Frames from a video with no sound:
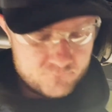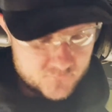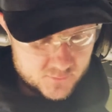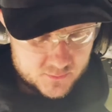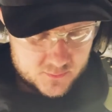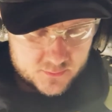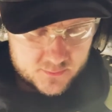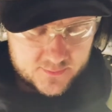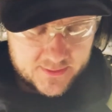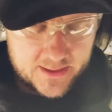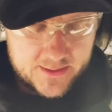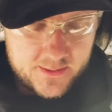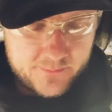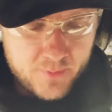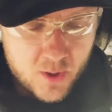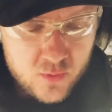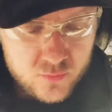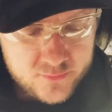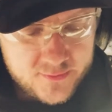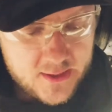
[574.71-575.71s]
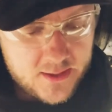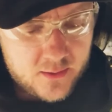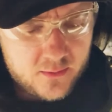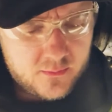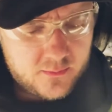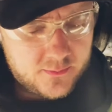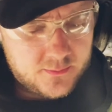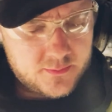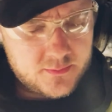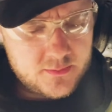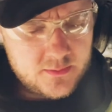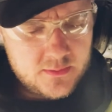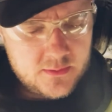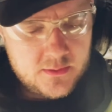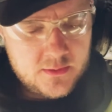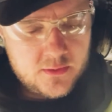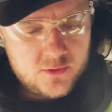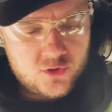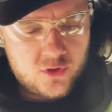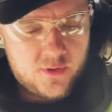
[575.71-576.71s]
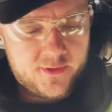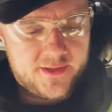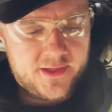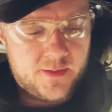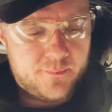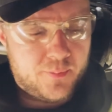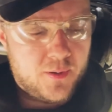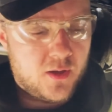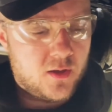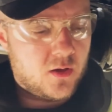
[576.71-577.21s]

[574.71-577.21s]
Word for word: Just getting the bolts out and trying to get that plug